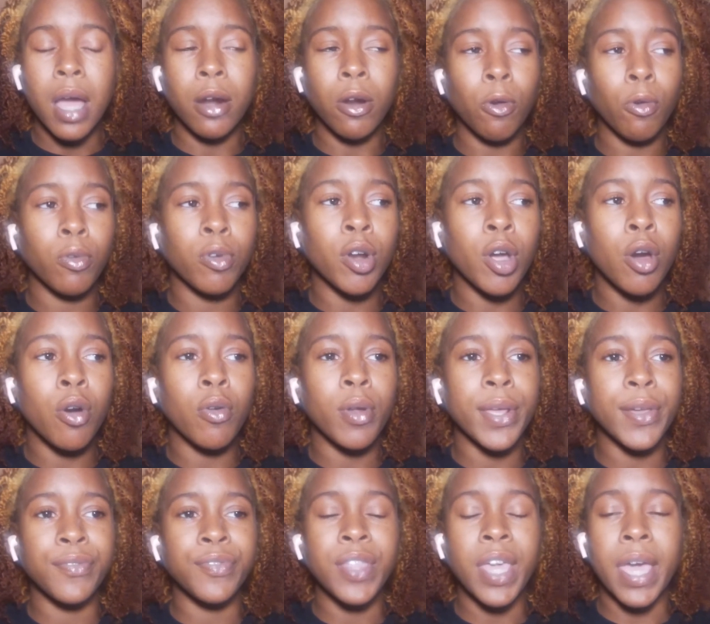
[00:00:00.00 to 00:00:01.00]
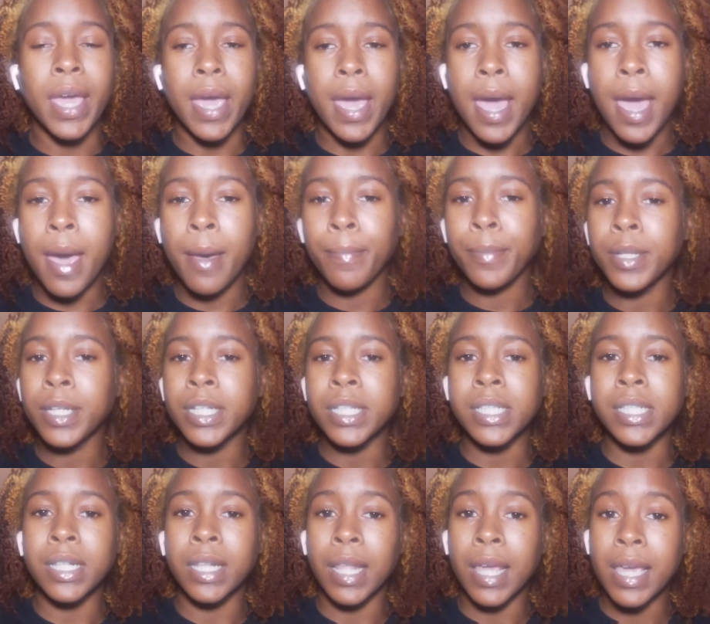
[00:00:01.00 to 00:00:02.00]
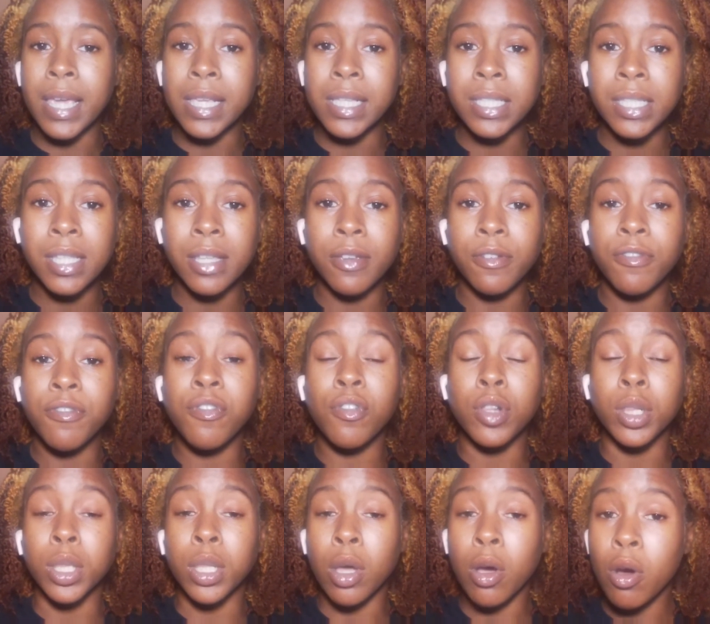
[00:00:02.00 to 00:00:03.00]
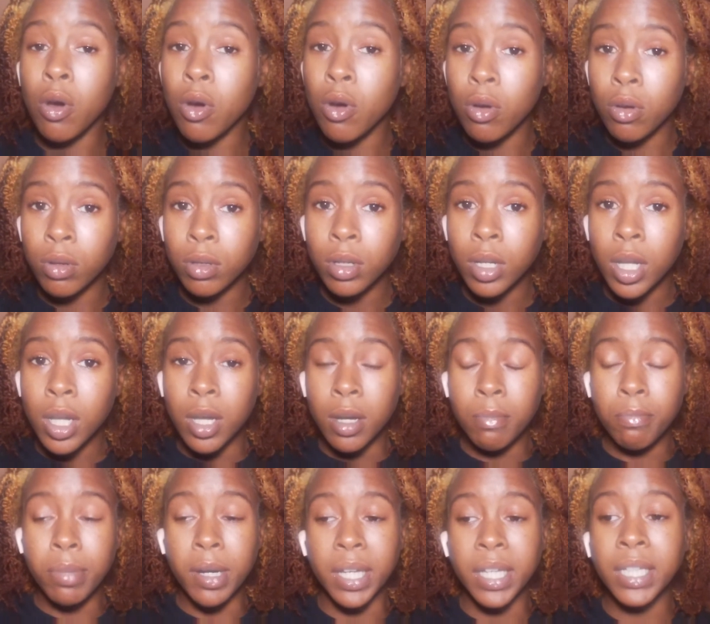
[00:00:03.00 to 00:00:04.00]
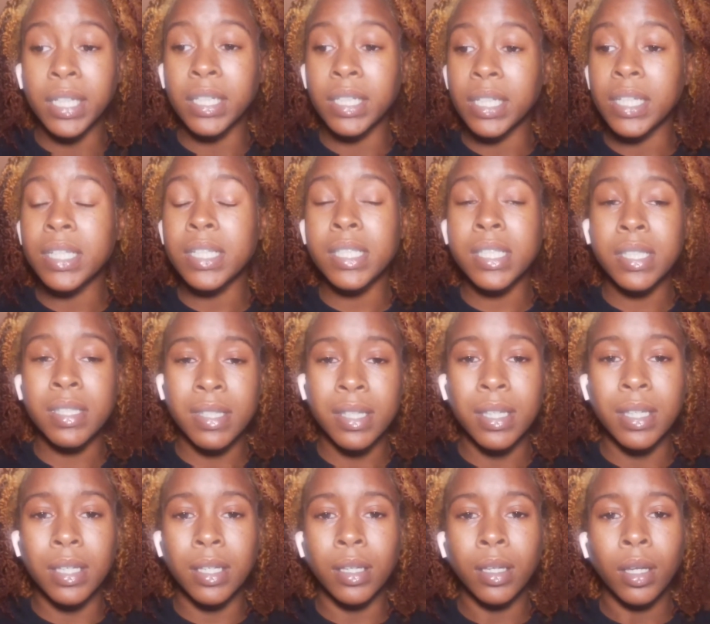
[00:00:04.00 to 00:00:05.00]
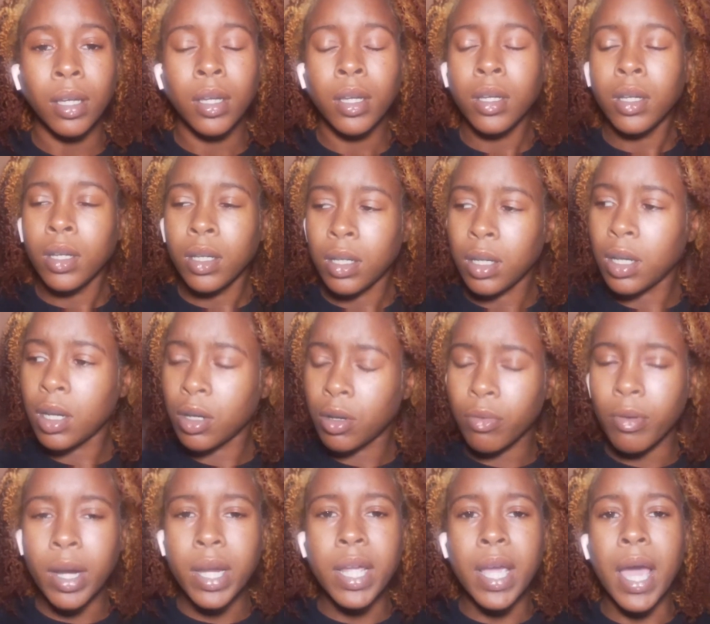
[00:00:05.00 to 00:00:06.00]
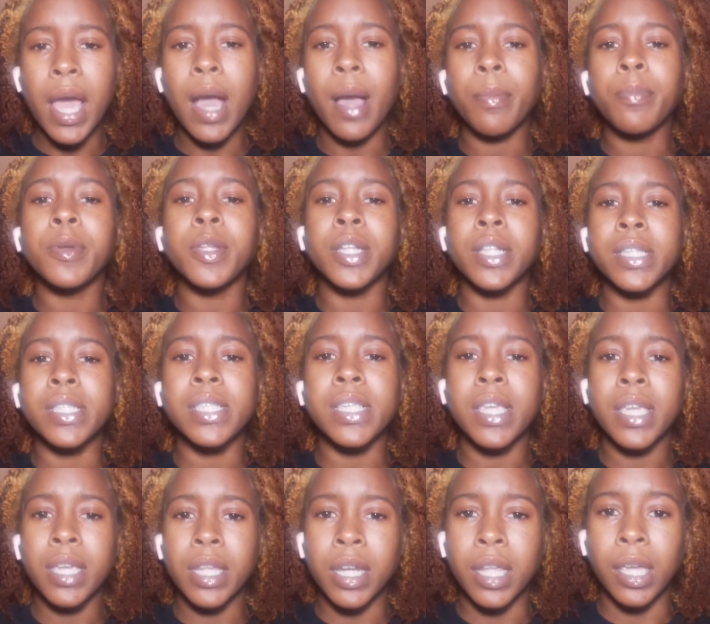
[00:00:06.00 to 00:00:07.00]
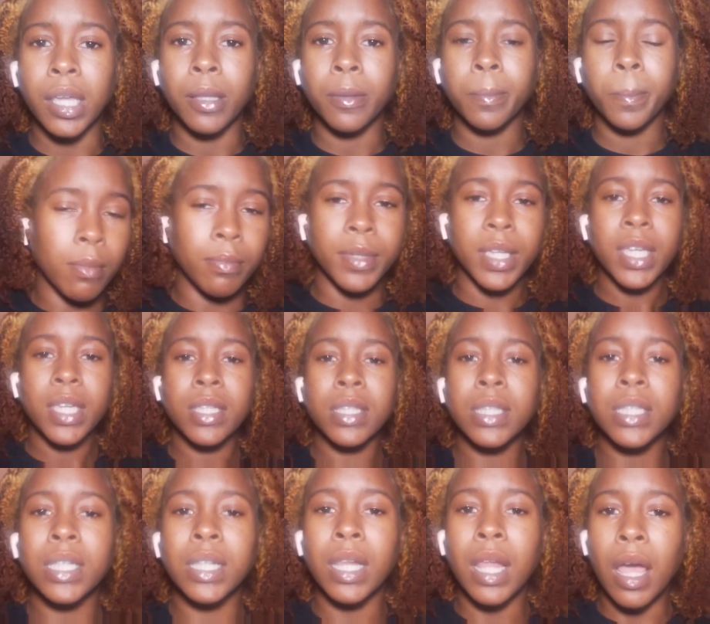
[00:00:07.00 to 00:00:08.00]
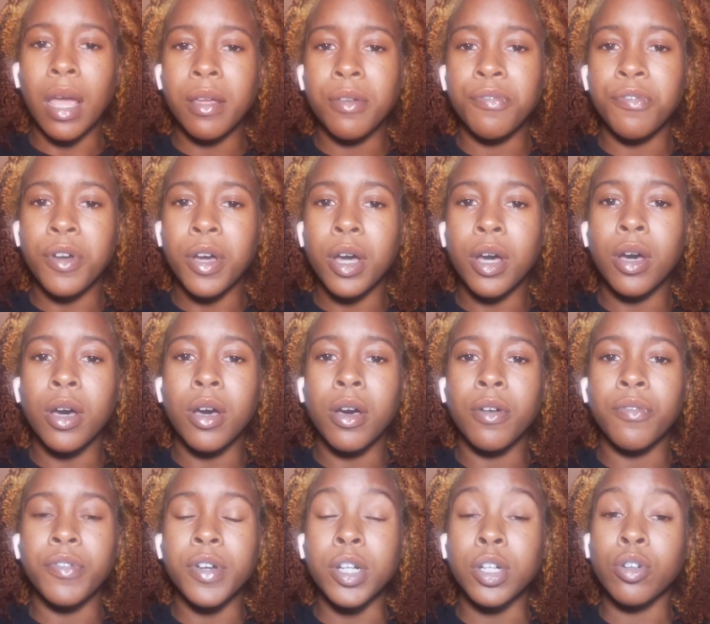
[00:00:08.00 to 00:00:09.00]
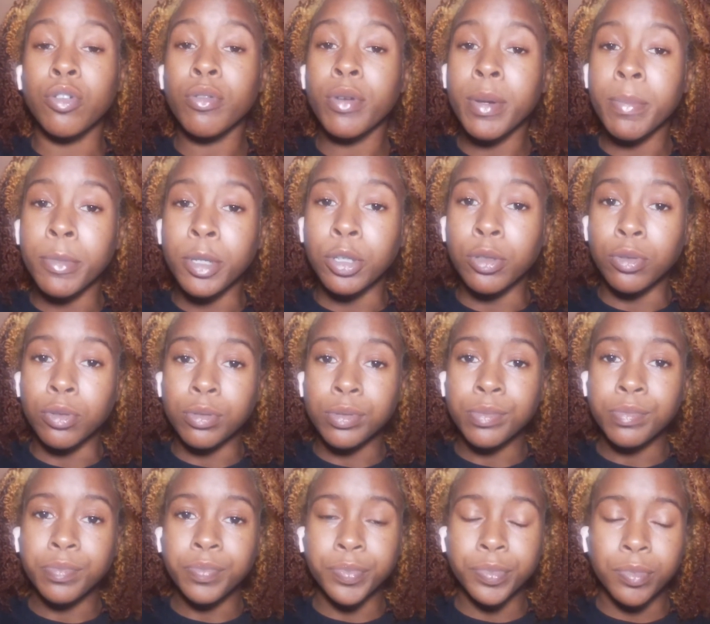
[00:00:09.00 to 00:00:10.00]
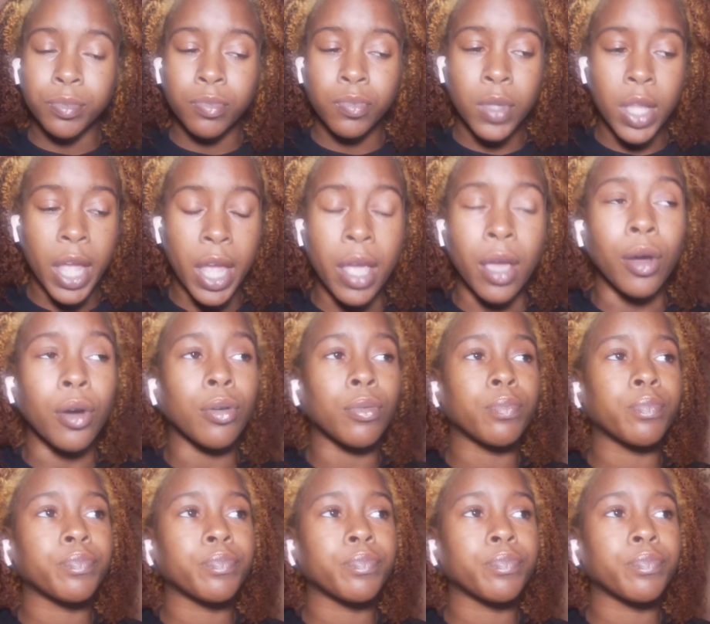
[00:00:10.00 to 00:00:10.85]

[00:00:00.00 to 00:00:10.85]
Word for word: don't know if that happiness lasted for long, but he did see a great happiness in it. Um, in the life of a criminal. Now,